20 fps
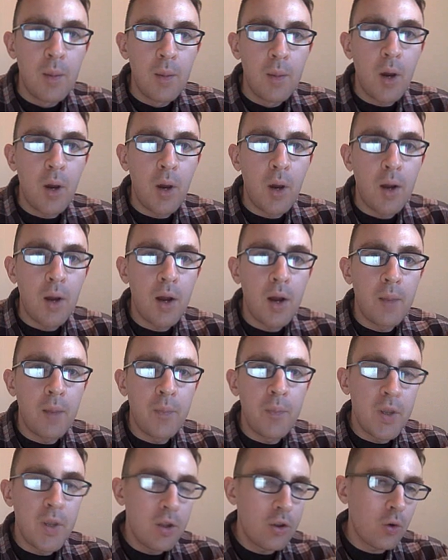But
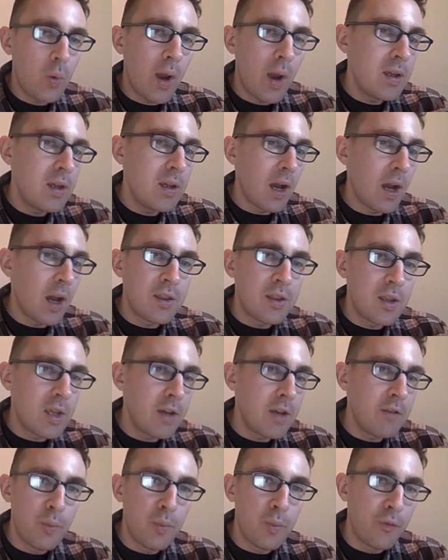either way, I think
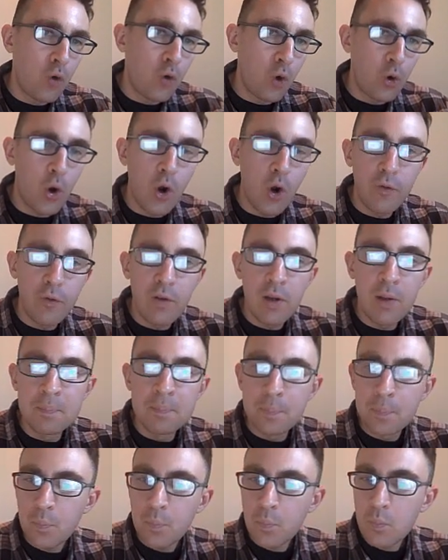even before COVID,
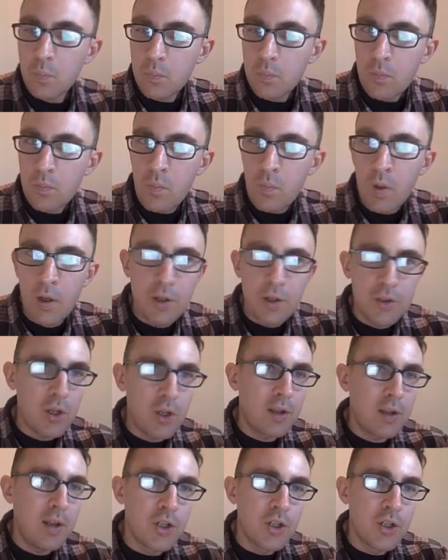it's
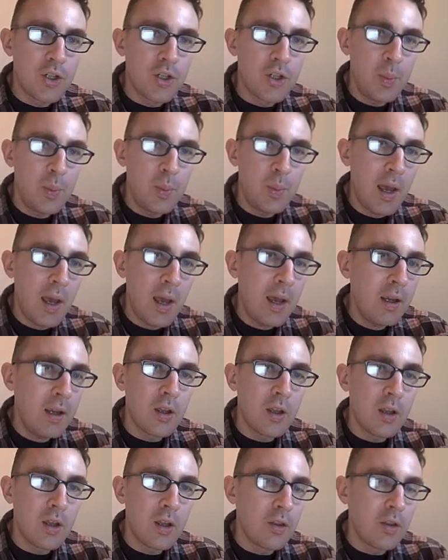like, yeah, the
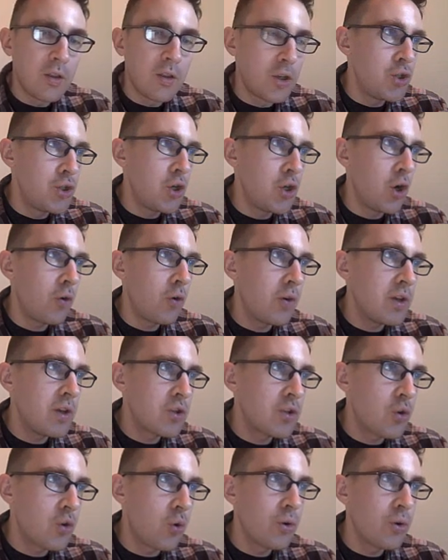GPA and the GRE
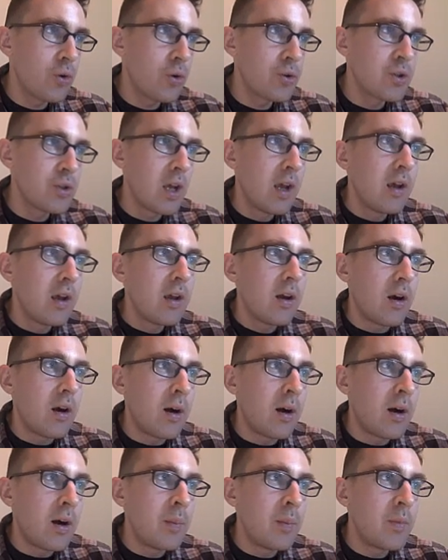scores,
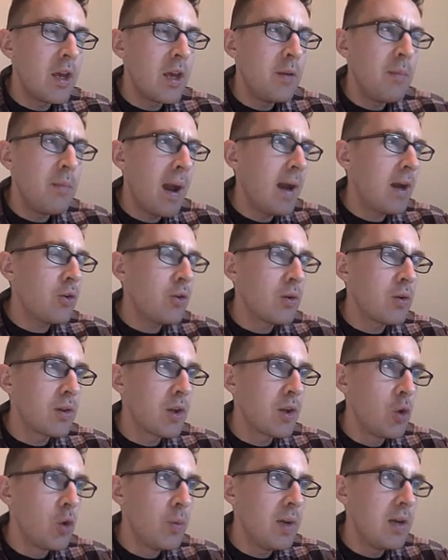they matter a
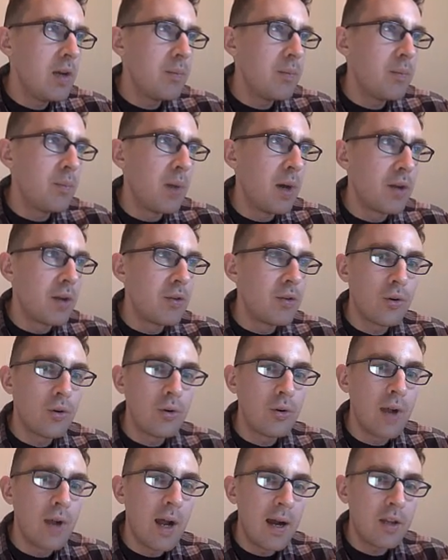little bit, but
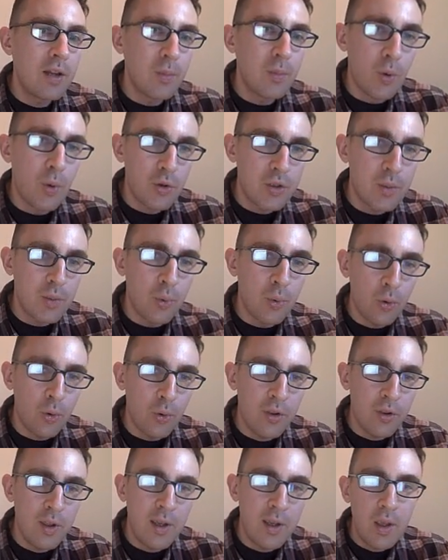they're not the most
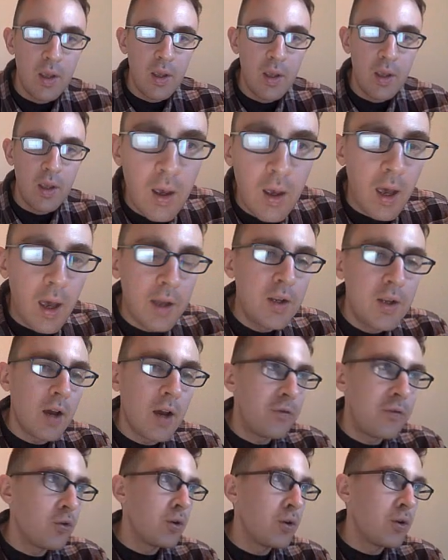important thing. And
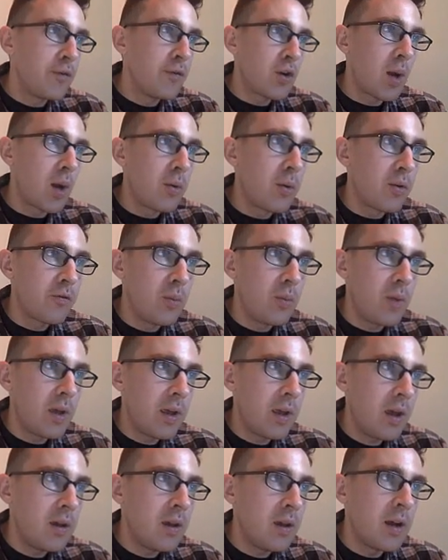yeah, if you're coming from
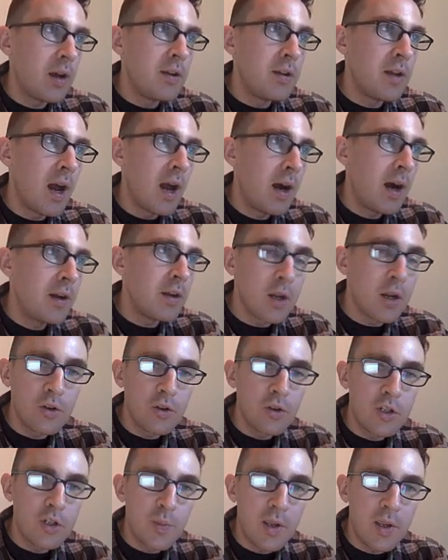like a
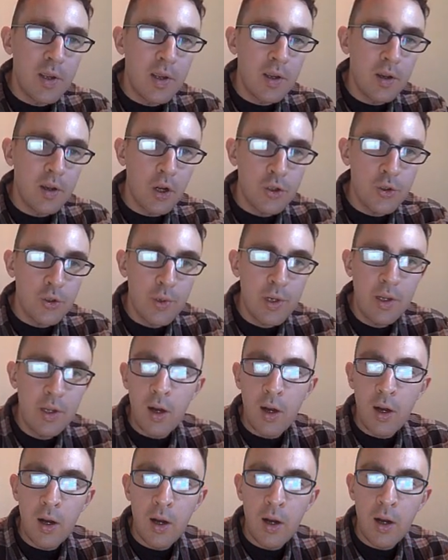non-English speaking
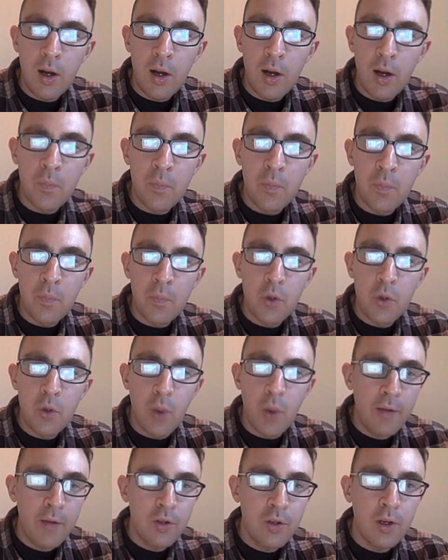country, you
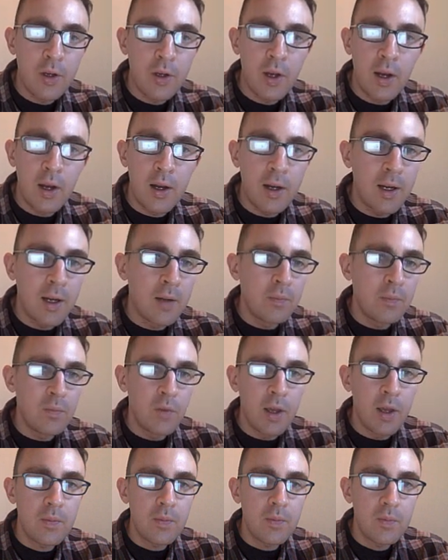have to
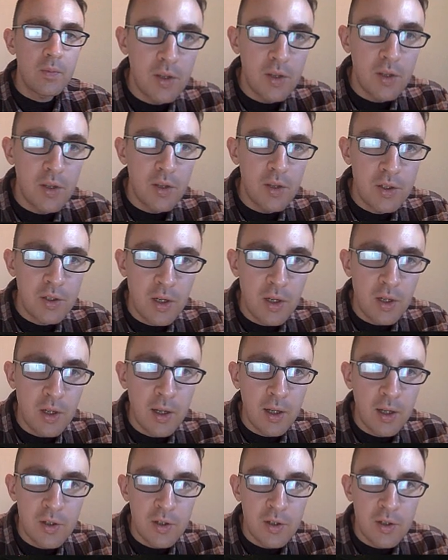like take this
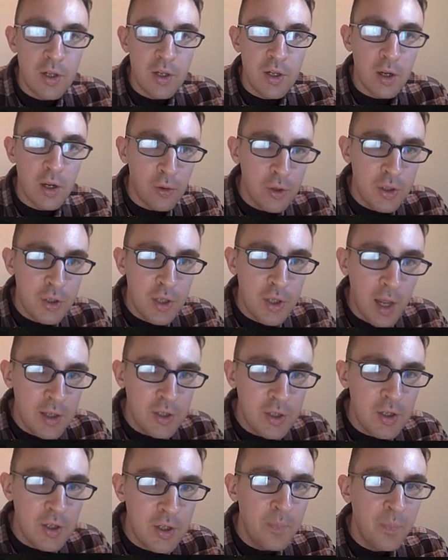English
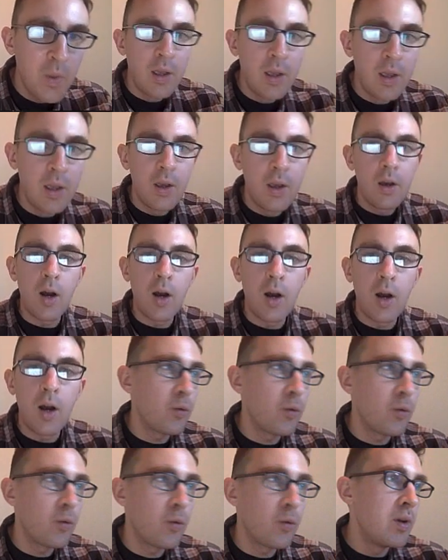test.
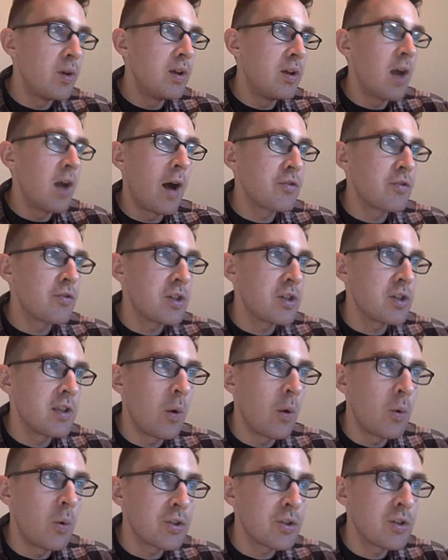For me, obviously,
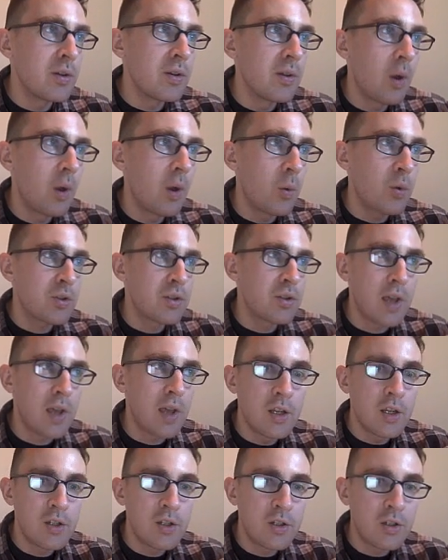that wasn't the
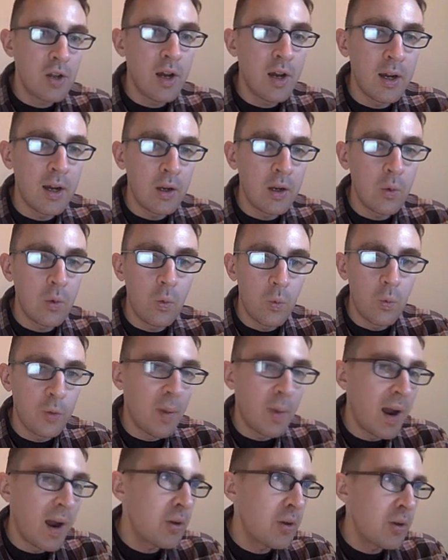case with
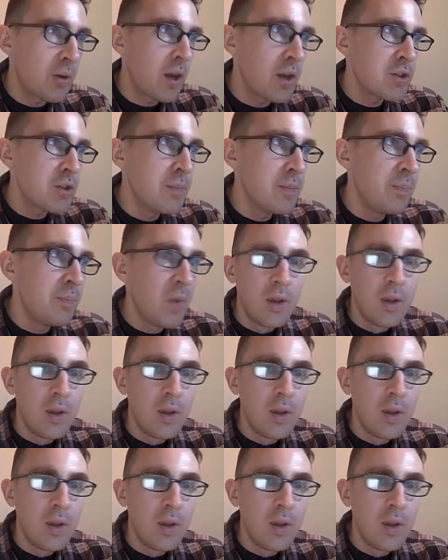my application.